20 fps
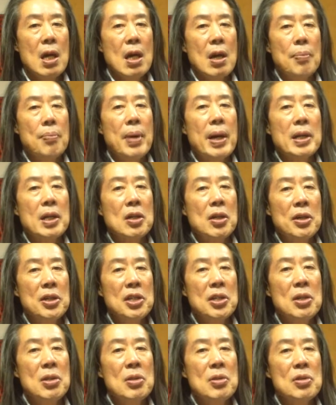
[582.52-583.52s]
but a
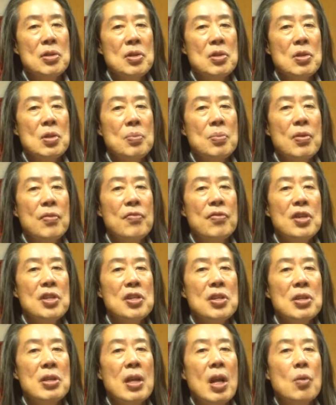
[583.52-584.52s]
constitutional
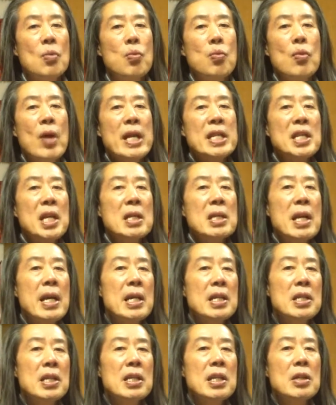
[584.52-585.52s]
provision that
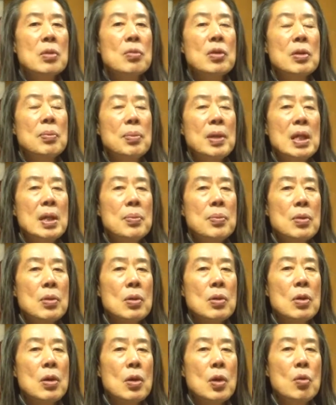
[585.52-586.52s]
resonated with
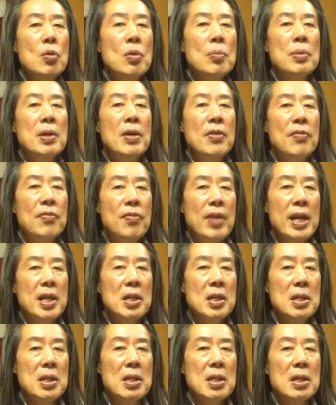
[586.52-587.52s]
people who would be
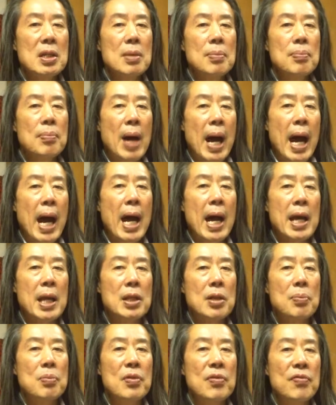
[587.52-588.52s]
affected by
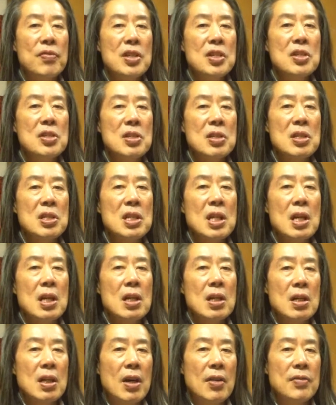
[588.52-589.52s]
the provisions
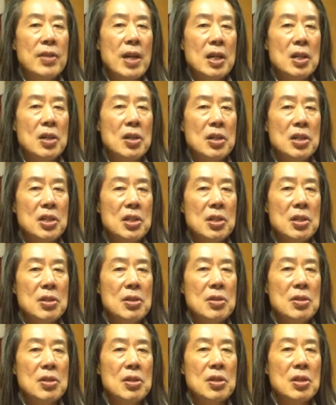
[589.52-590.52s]
of that
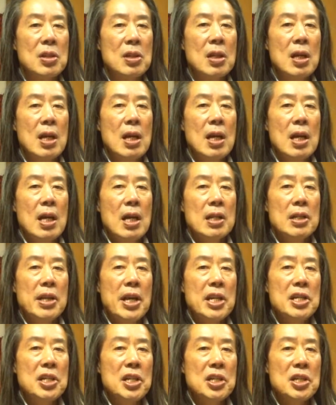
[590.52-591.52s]
constitution,
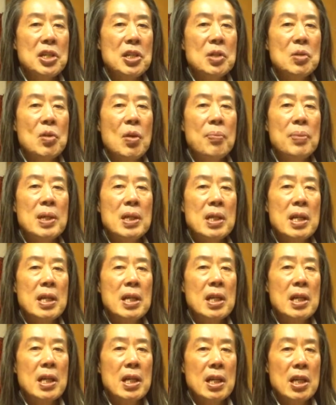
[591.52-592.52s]
takes us into a
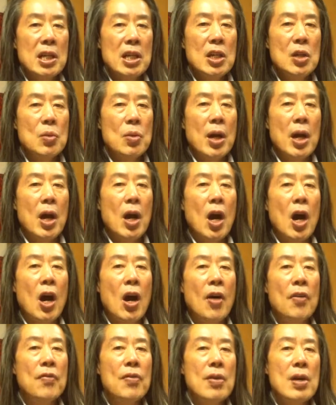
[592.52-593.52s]
particular era
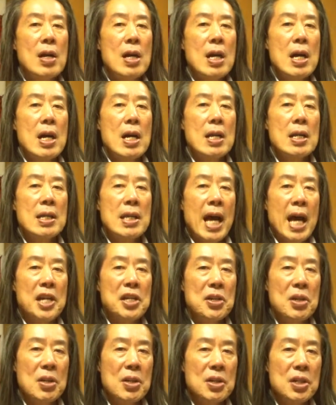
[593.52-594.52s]
of
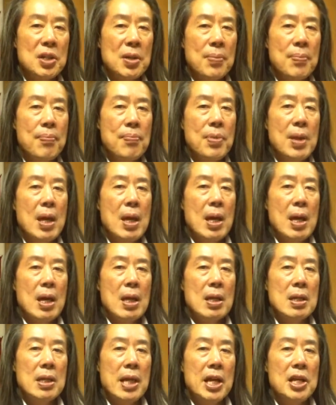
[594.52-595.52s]
nationalism,
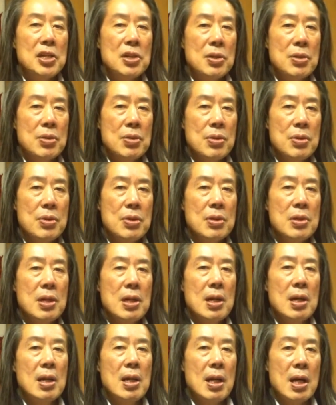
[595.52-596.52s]
nationhood,
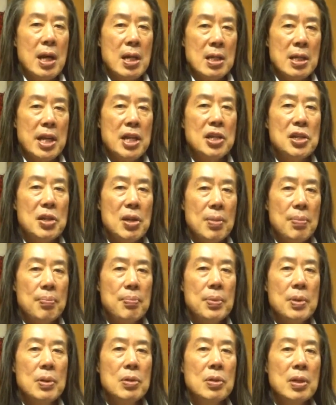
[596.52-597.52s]
and nation
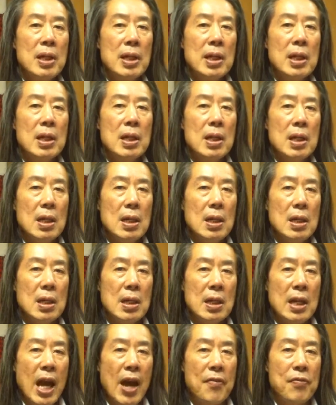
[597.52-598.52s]
building
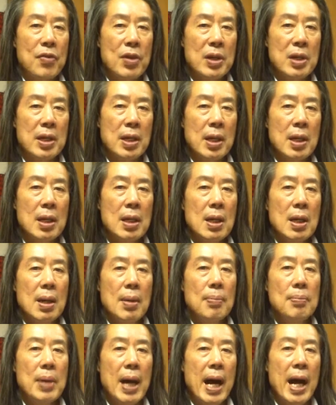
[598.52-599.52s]
in Africa,
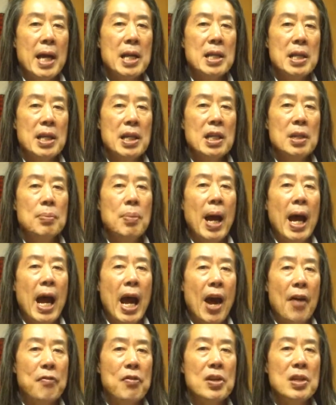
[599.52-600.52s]
pioneered by
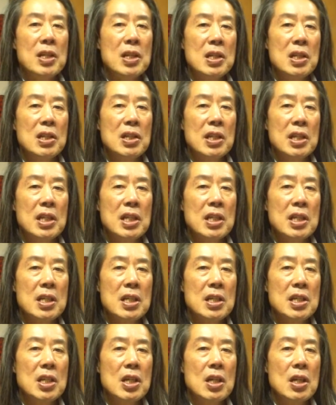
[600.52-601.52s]
African
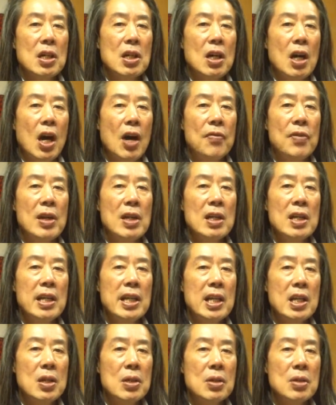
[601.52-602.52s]
thinkers of a
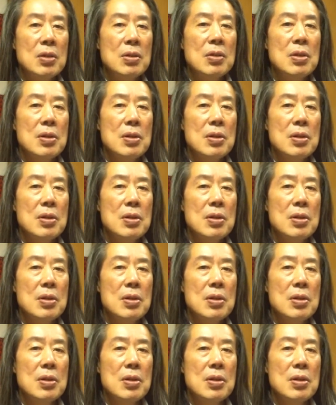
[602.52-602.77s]
legal